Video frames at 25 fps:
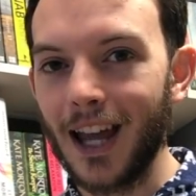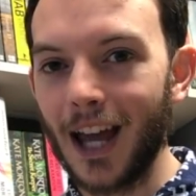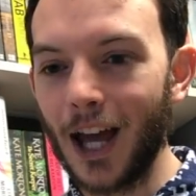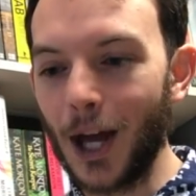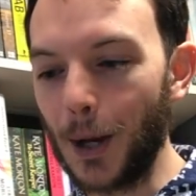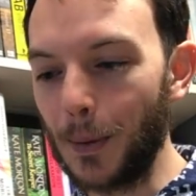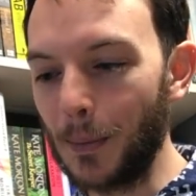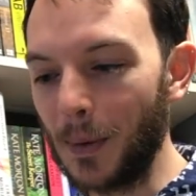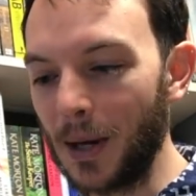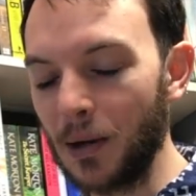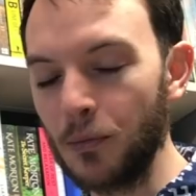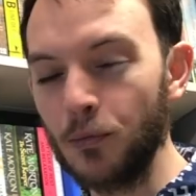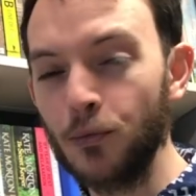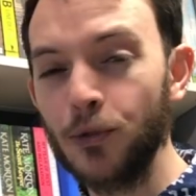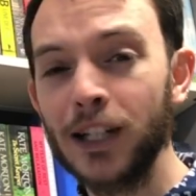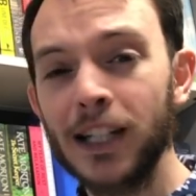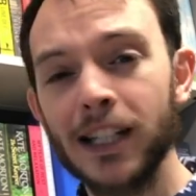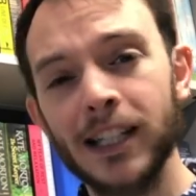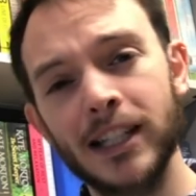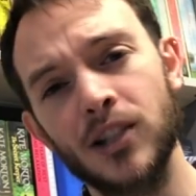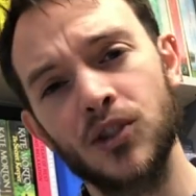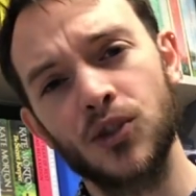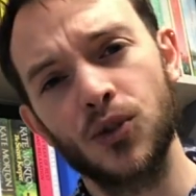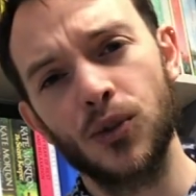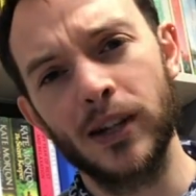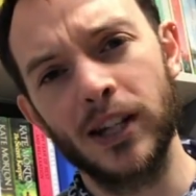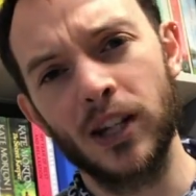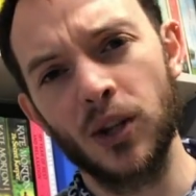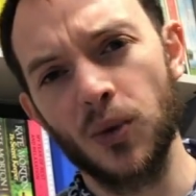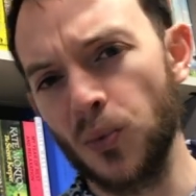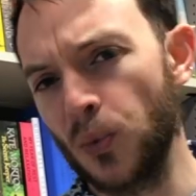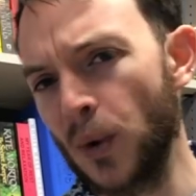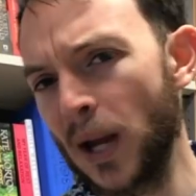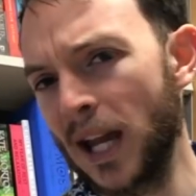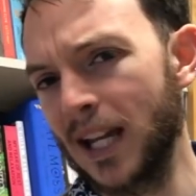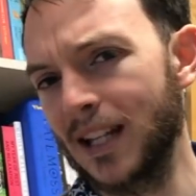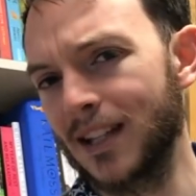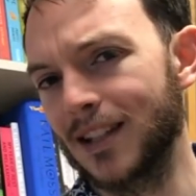and I'm really enjoying the
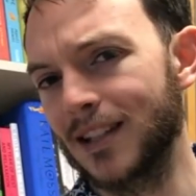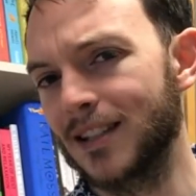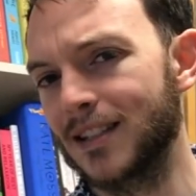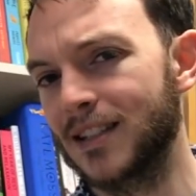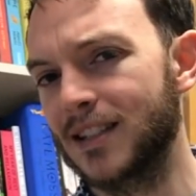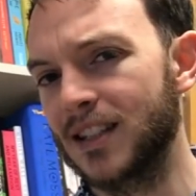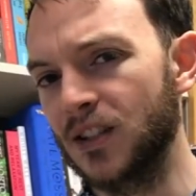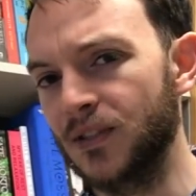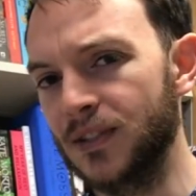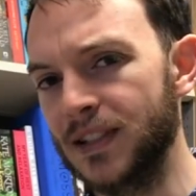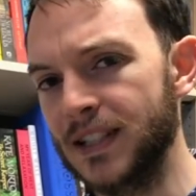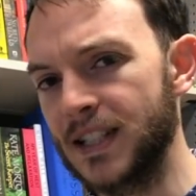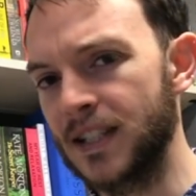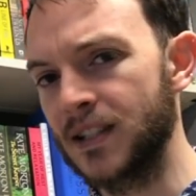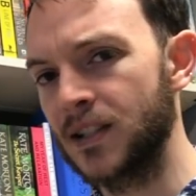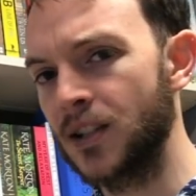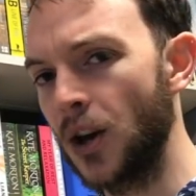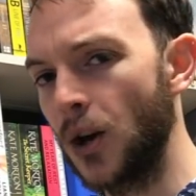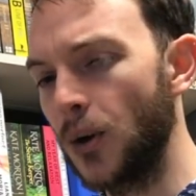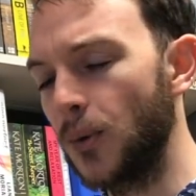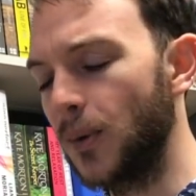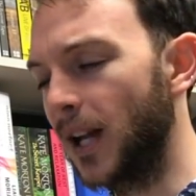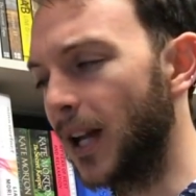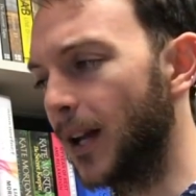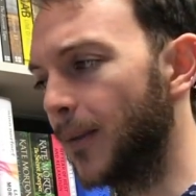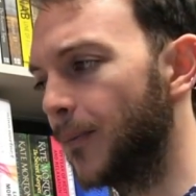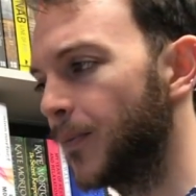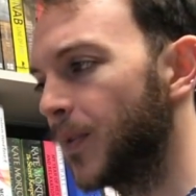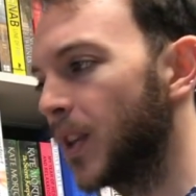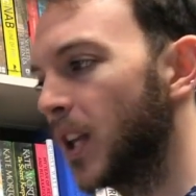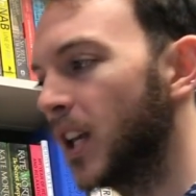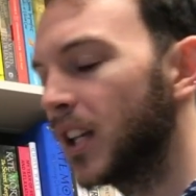way that the series is going.